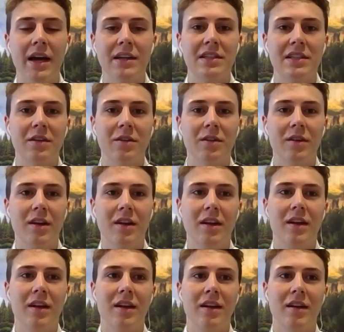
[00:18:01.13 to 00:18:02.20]
so
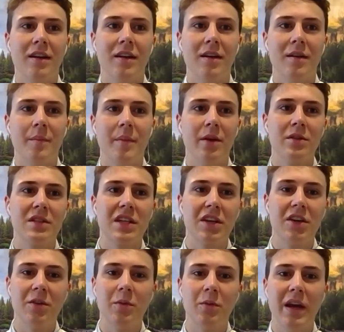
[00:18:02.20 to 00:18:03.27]
it was a
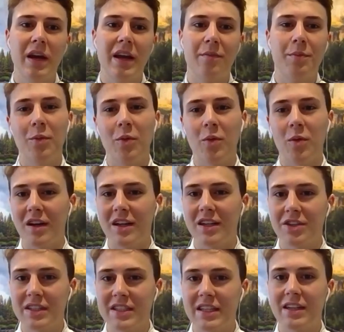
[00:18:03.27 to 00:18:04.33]
good way if people weren't
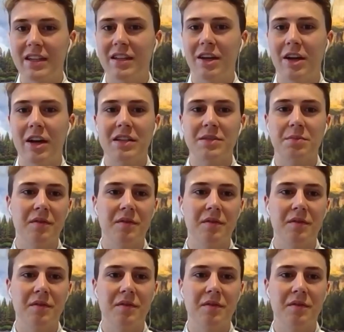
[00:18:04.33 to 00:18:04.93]
interested in the gospel